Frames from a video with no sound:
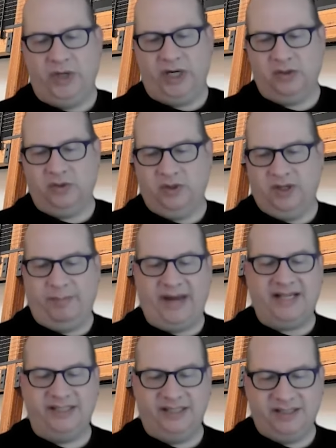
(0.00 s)
We're
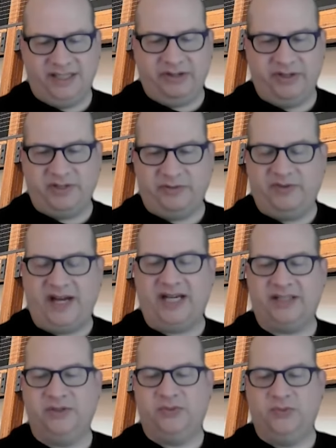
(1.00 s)
amassing a series of
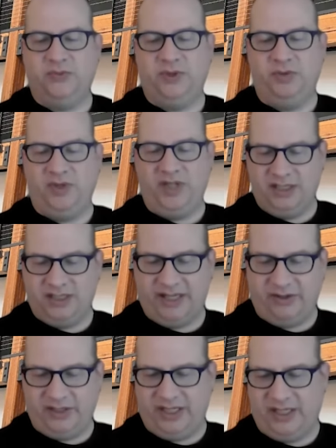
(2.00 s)
facts. You need to
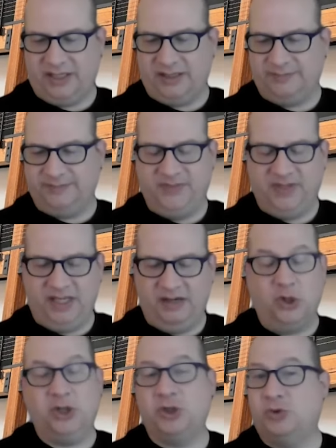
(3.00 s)
tell it in a
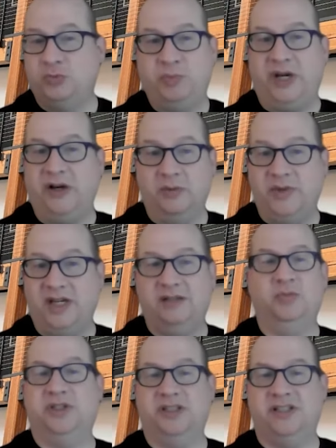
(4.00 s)
inverted
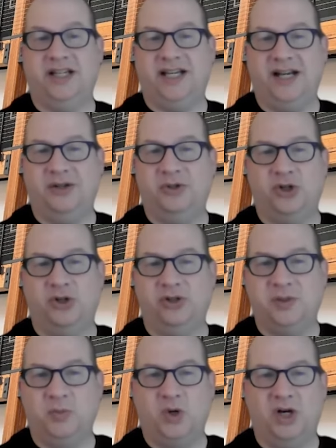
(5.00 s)
pyramid, which is how
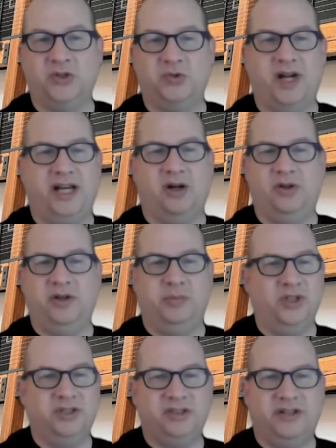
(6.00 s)
journalism works, right? All the
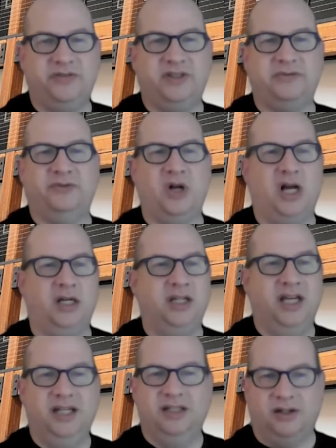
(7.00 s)
important stuff at the front,
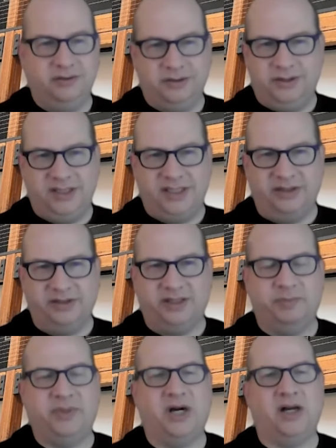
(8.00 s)
all the details
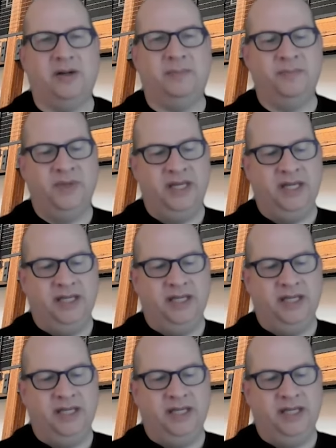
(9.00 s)
at the bottom.